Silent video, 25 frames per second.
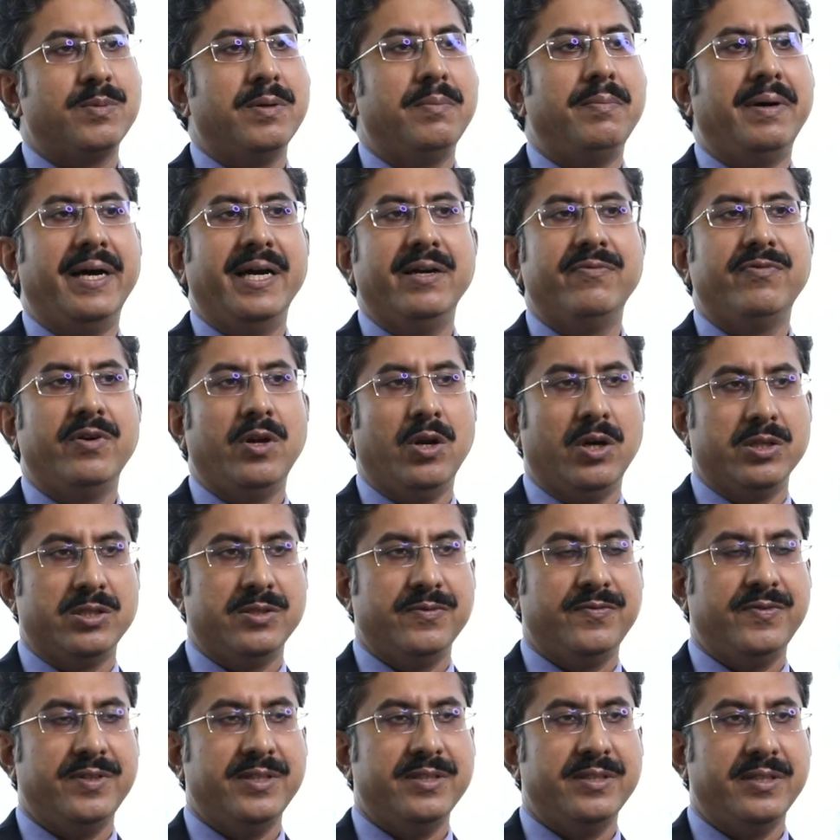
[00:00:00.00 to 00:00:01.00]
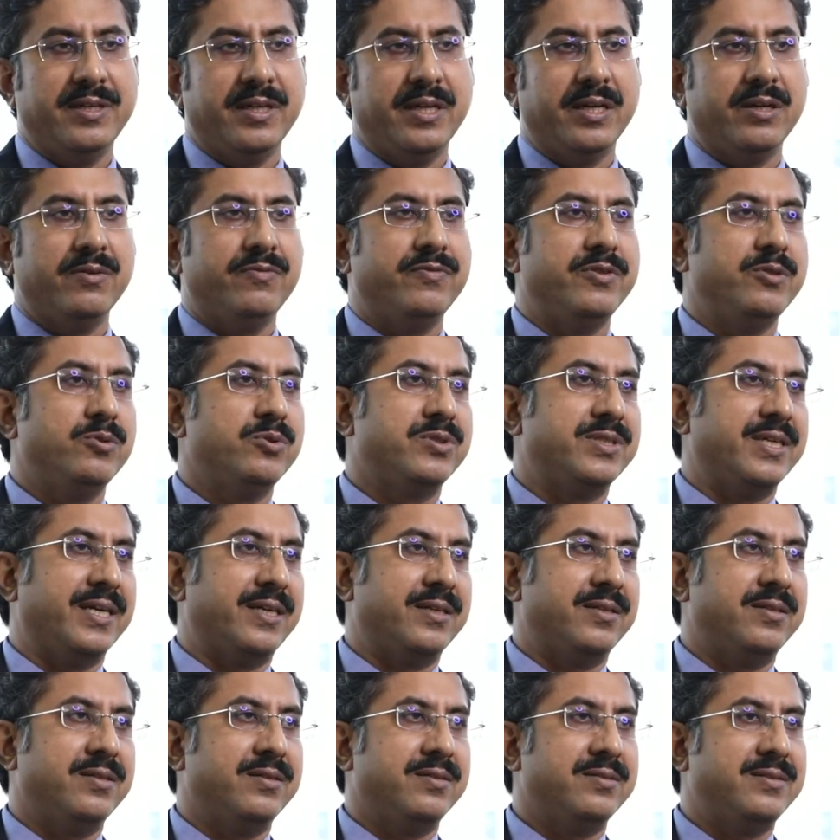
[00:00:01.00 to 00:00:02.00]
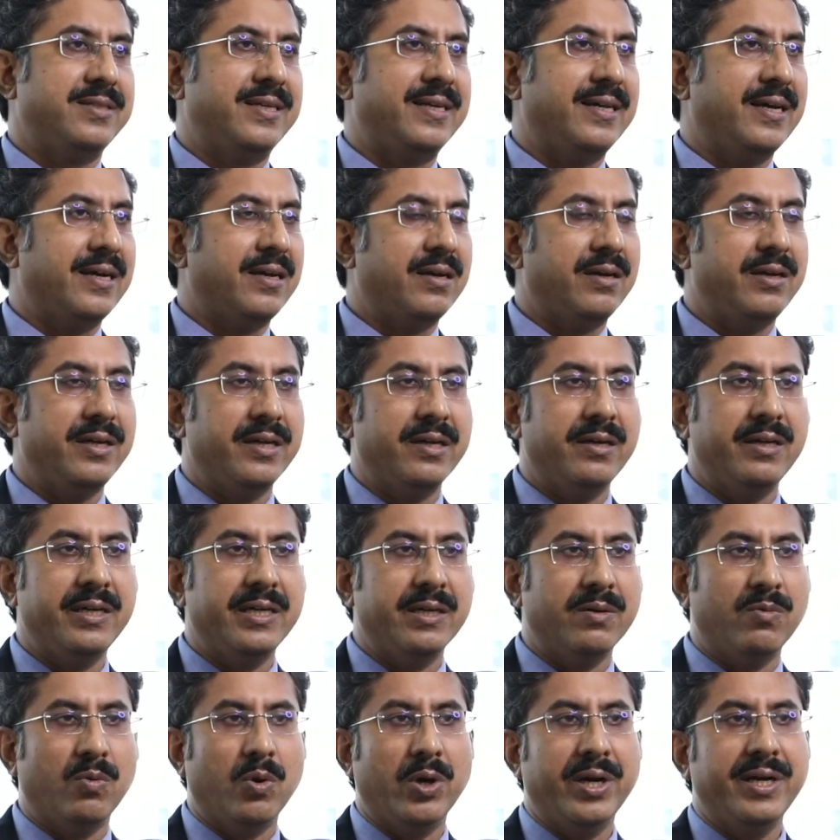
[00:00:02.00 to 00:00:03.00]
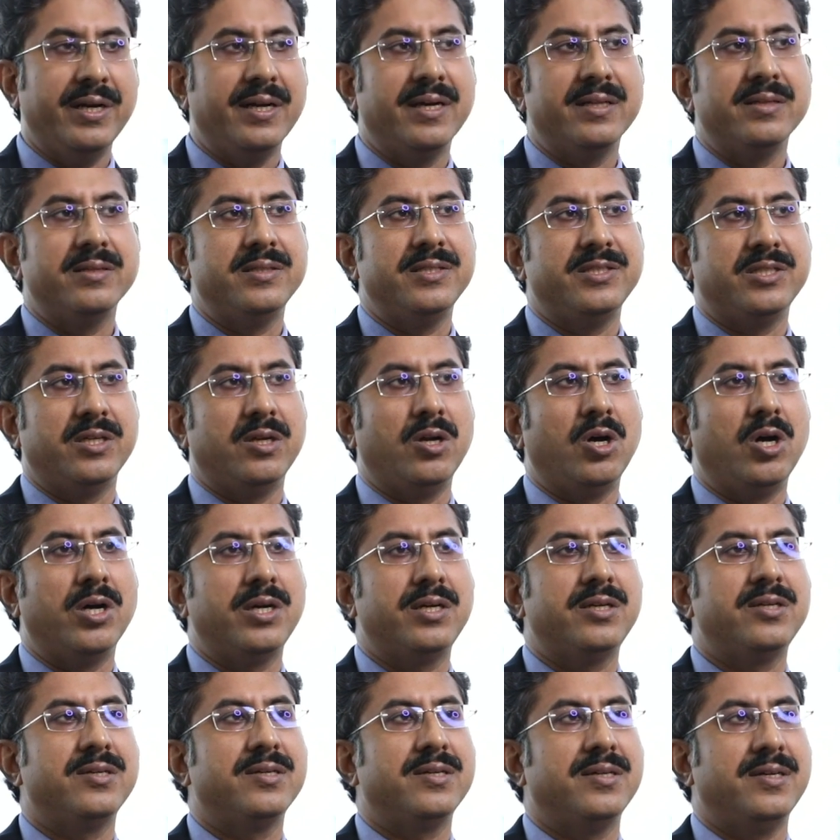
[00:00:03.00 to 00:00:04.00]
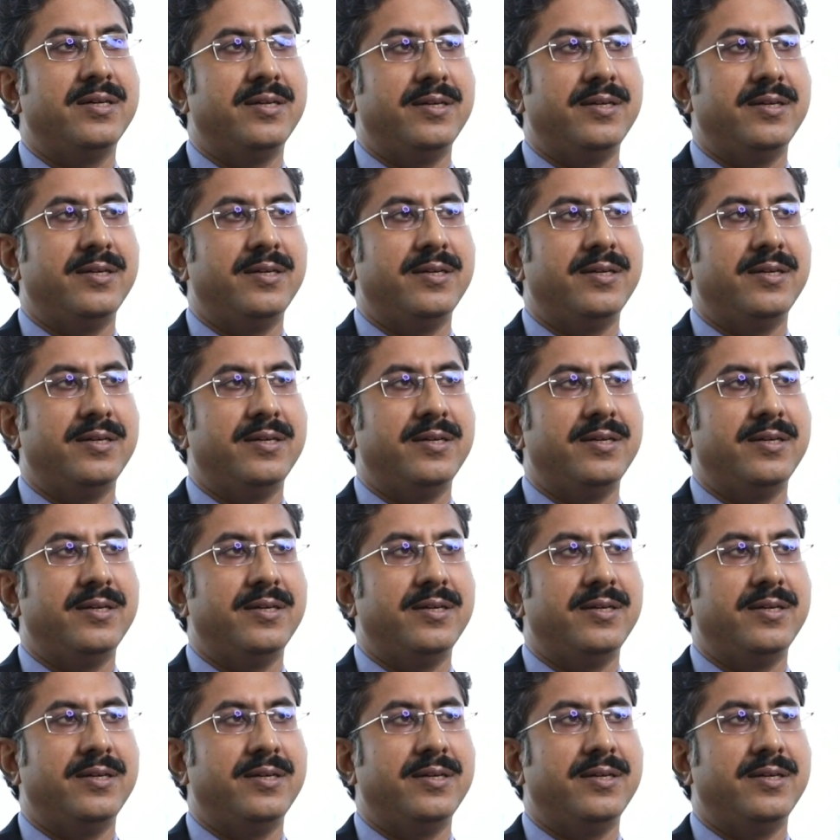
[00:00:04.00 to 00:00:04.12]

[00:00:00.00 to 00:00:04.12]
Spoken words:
per my philosophy, there are a few sectors that I clearly avoid, and these are not